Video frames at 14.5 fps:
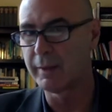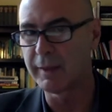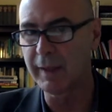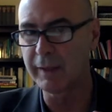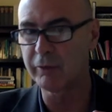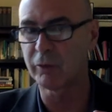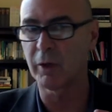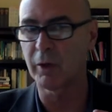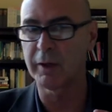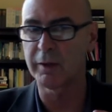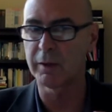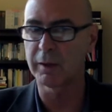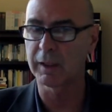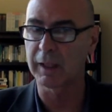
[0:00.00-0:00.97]
this
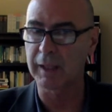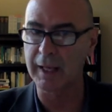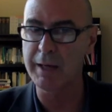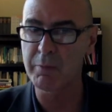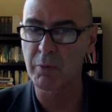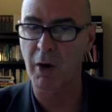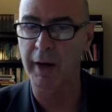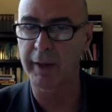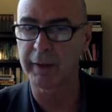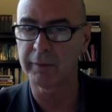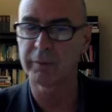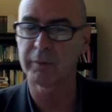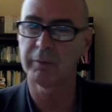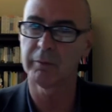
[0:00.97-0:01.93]
claim
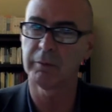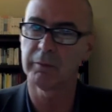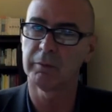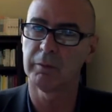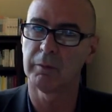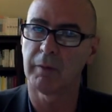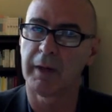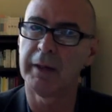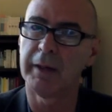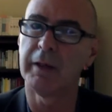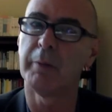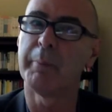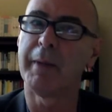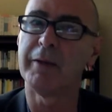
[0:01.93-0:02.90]

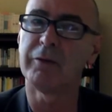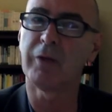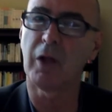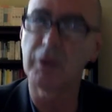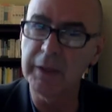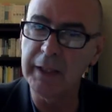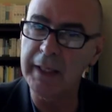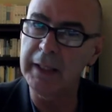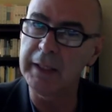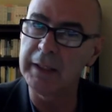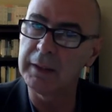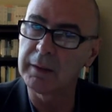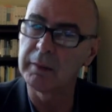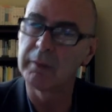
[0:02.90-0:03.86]
right, based on
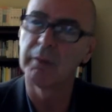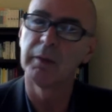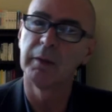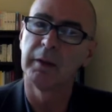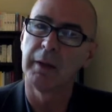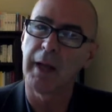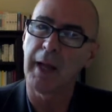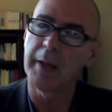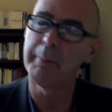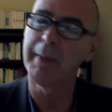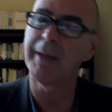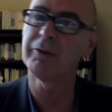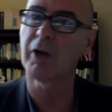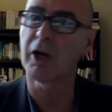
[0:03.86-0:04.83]
need and
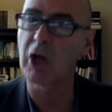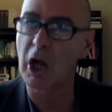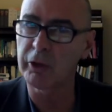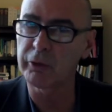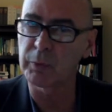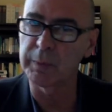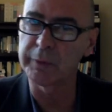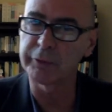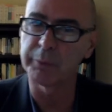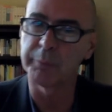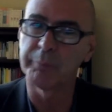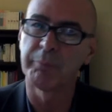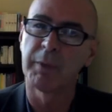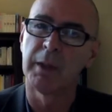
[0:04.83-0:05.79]
based on altruism,